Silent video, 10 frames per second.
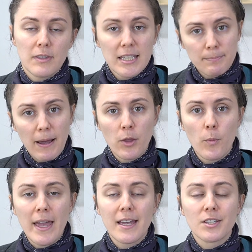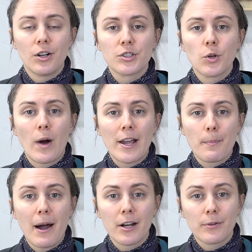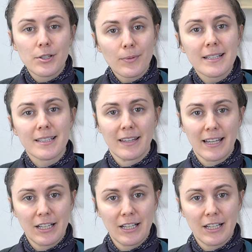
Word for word: this, by the way, is also why your pottery shrinks in the